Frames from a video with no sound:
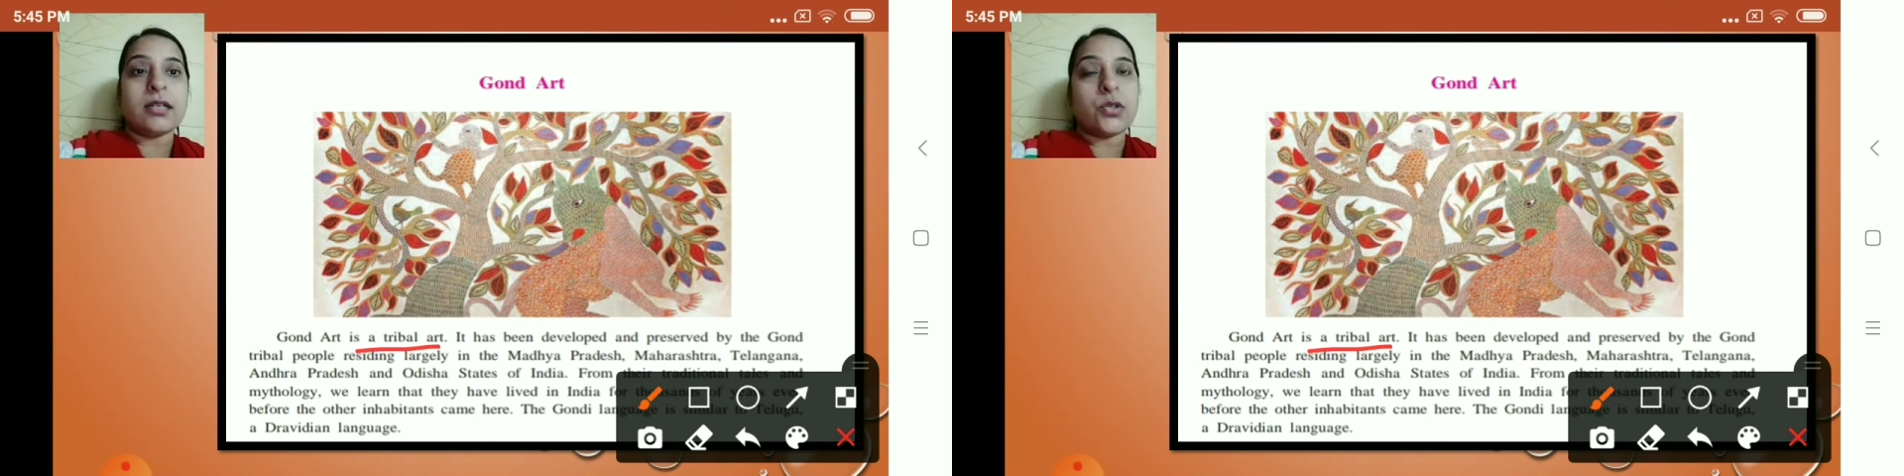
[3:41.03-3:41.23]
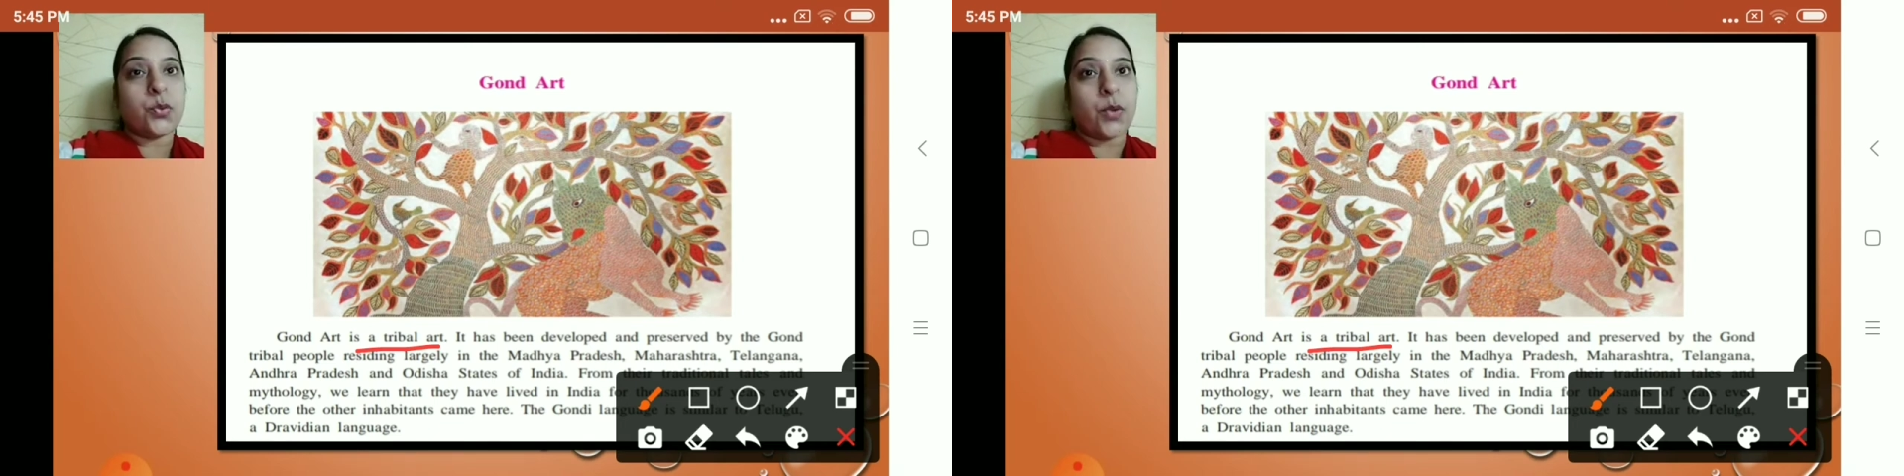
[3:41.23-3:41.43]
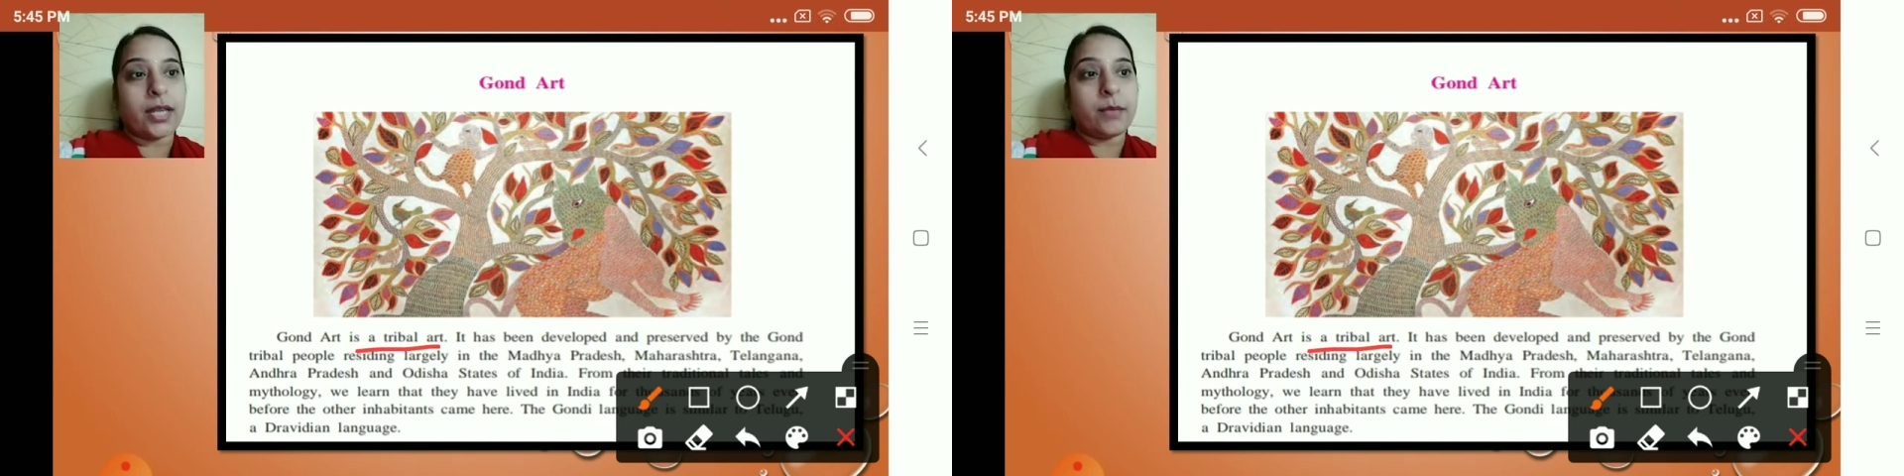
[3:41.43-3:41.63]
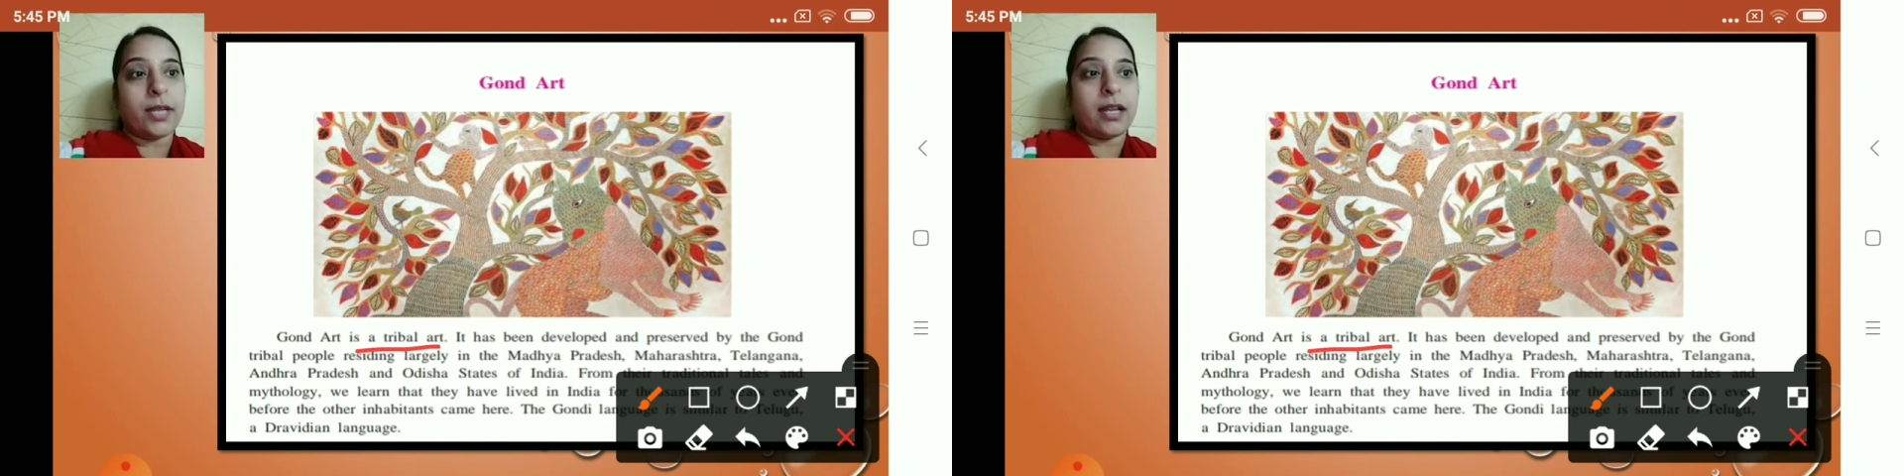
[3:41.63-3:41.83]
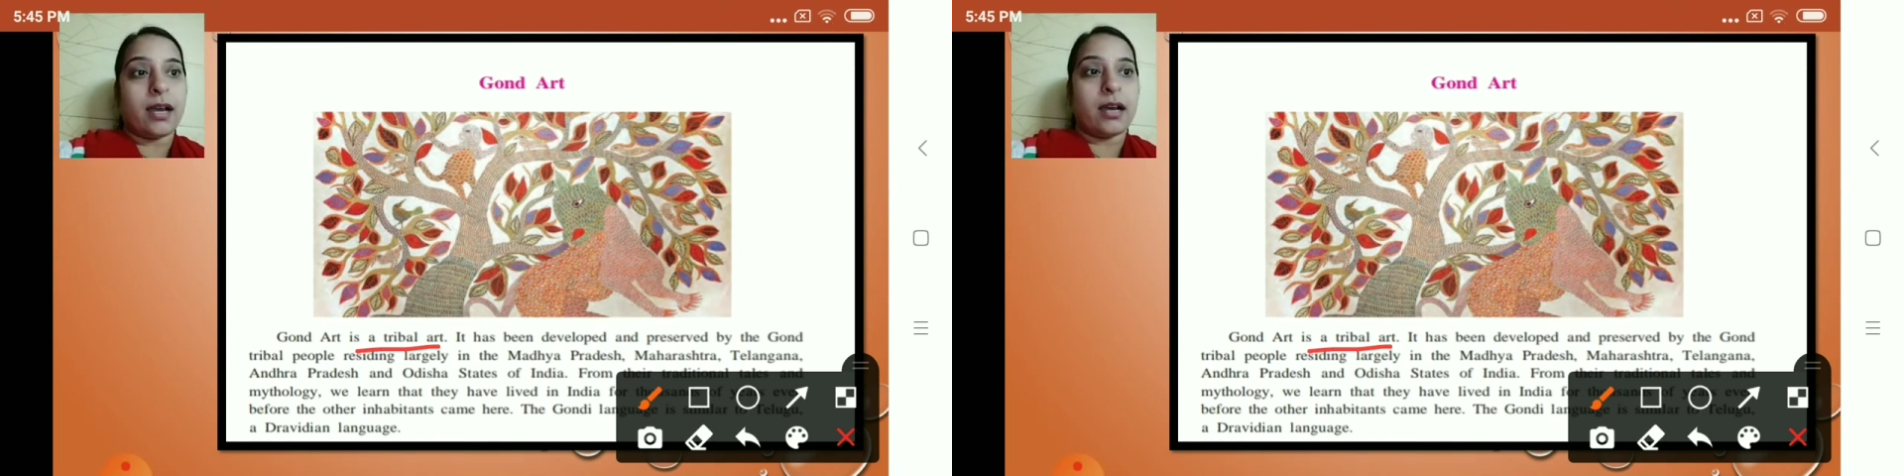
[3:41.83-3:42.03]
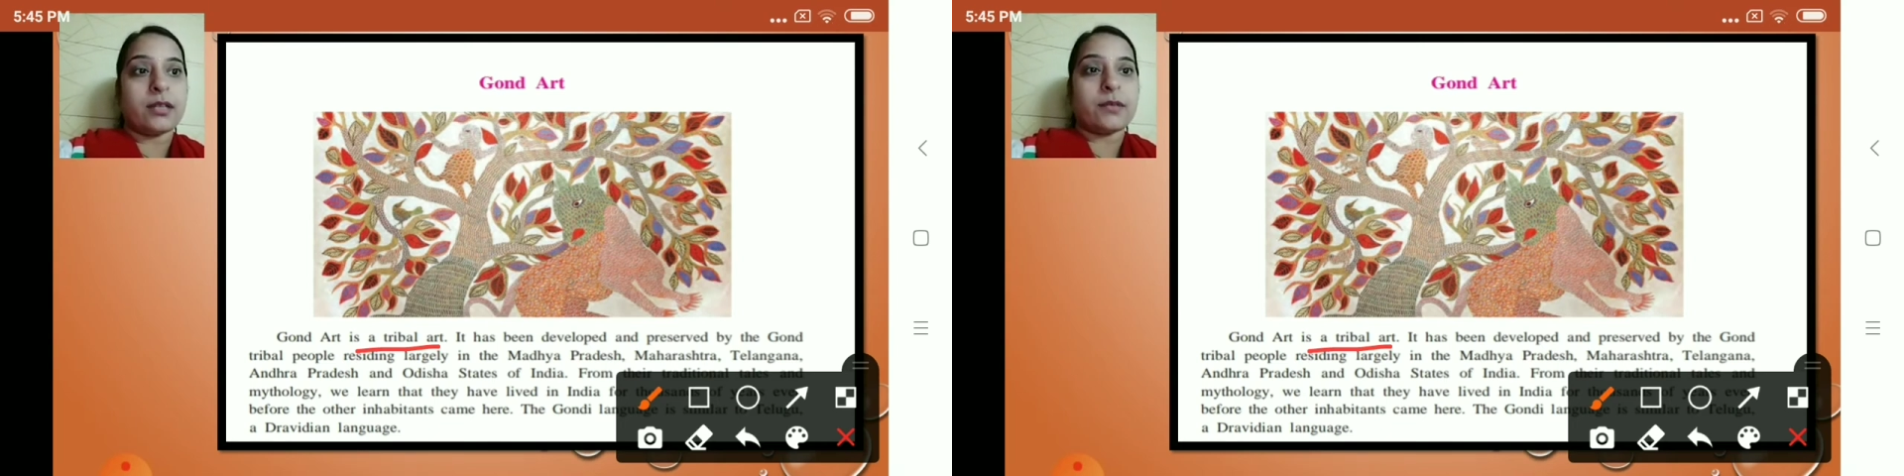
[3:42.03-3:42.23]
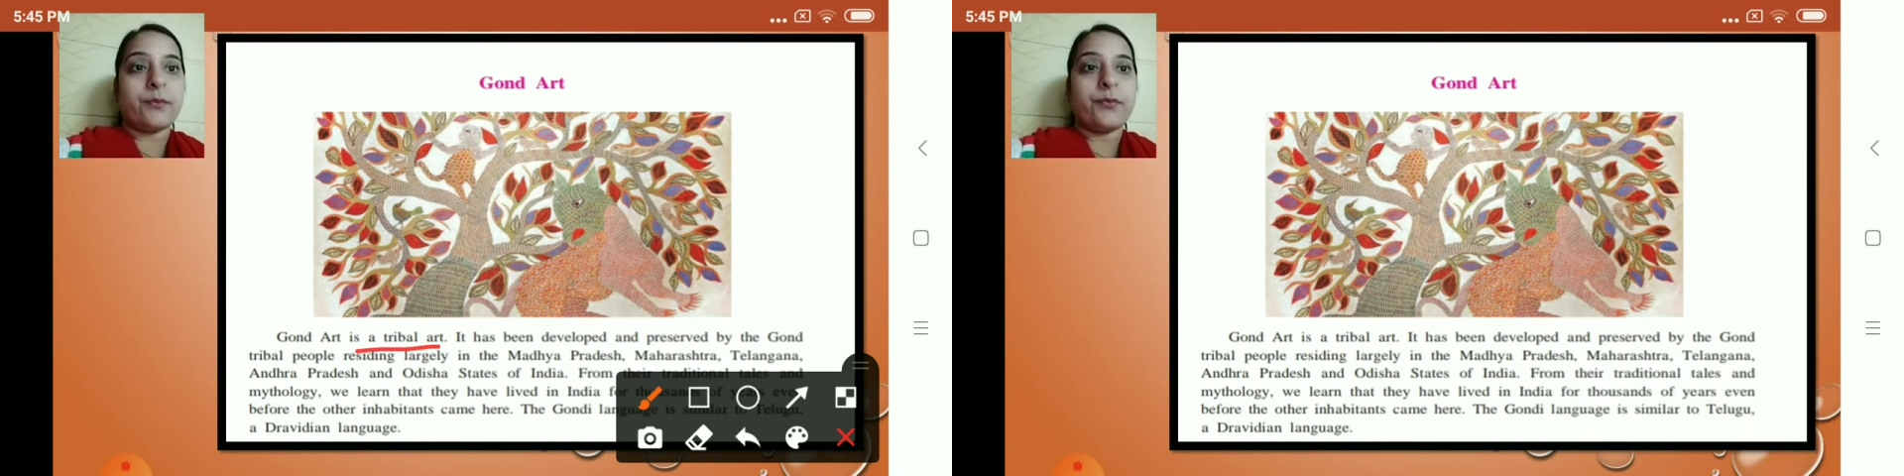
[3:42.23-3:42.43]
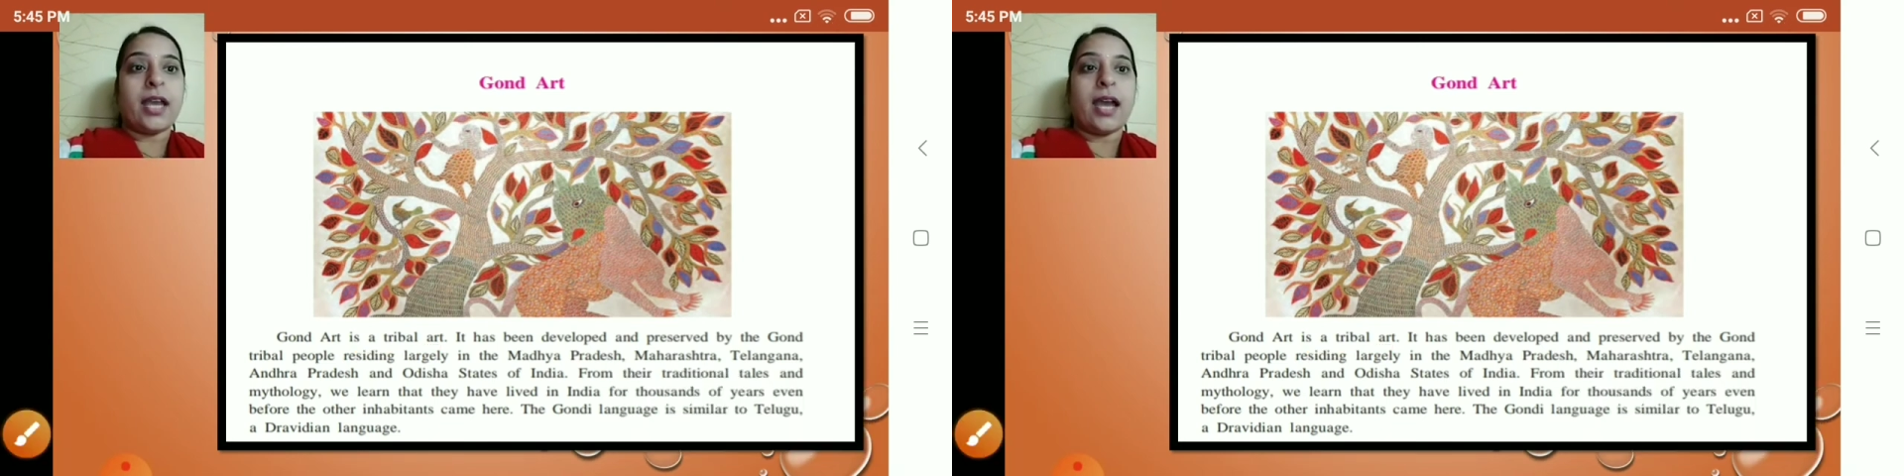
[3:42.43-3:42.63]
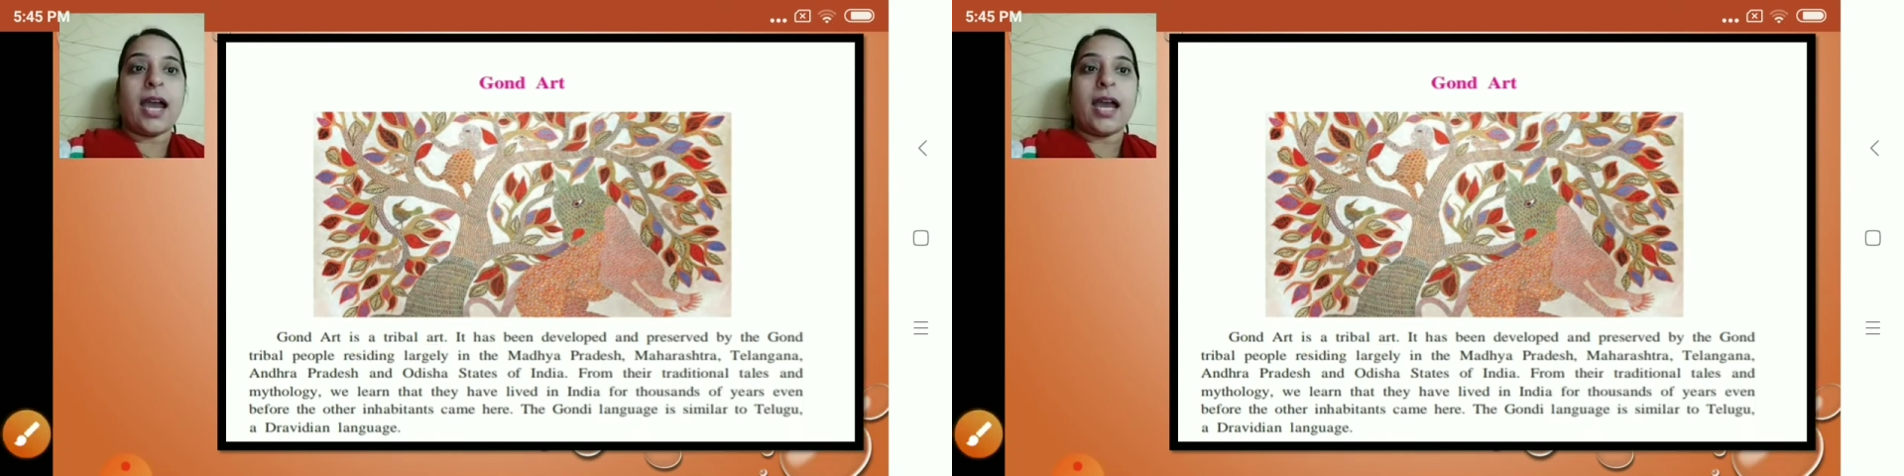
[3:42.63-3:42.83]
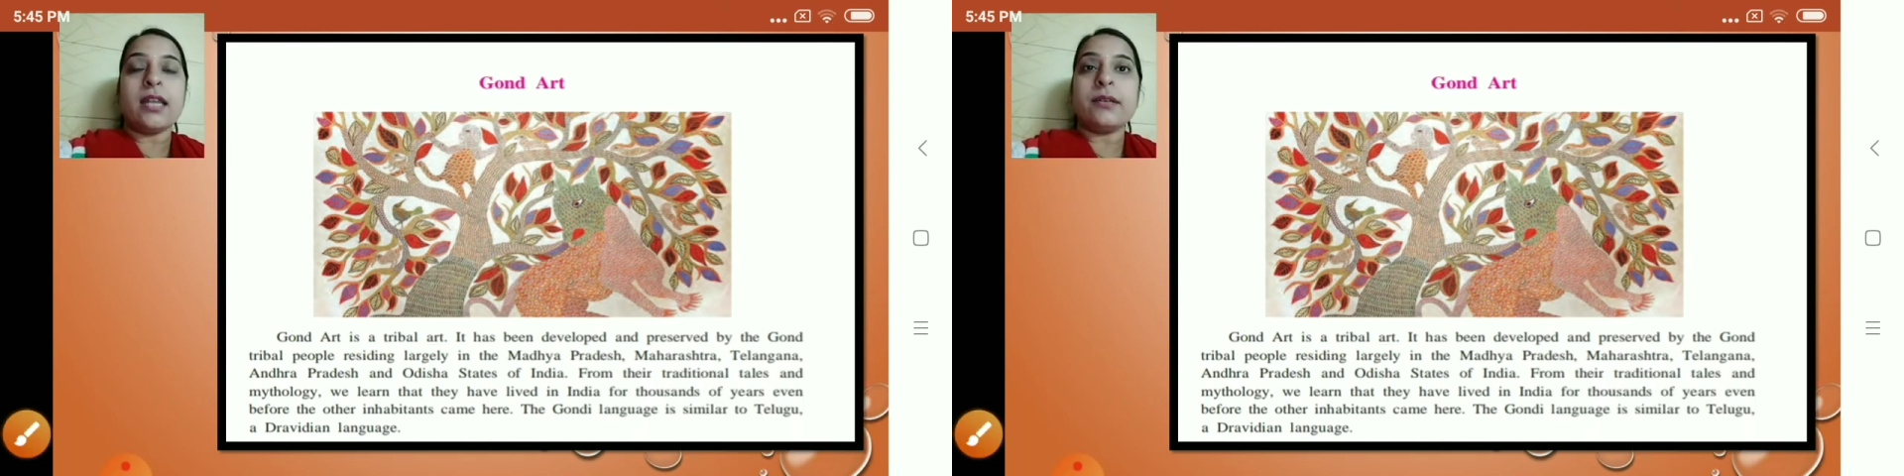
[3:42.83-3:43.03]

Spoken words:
tribal art and